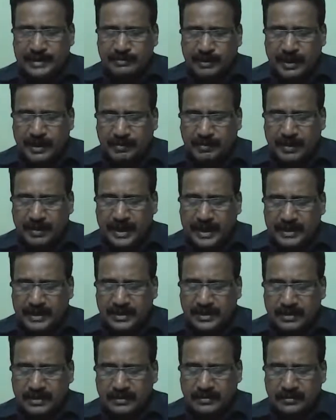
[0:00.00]

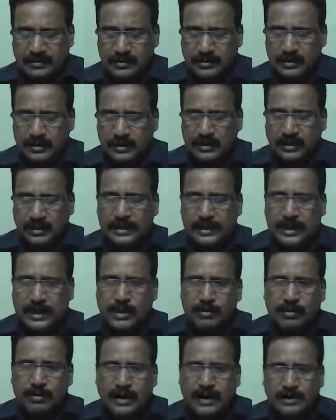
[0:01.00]
multiplication,
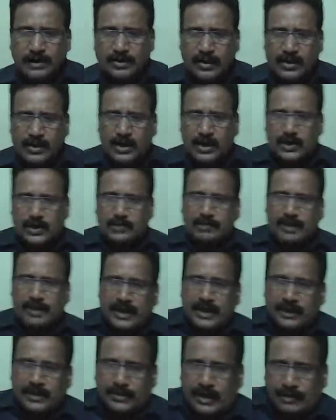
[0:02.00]
equate the
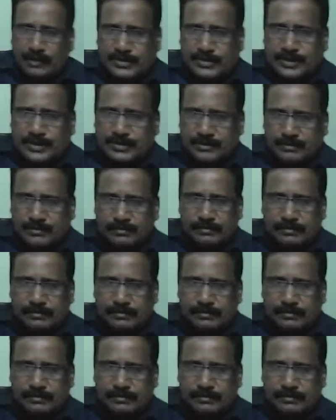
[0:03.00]
corresponding terms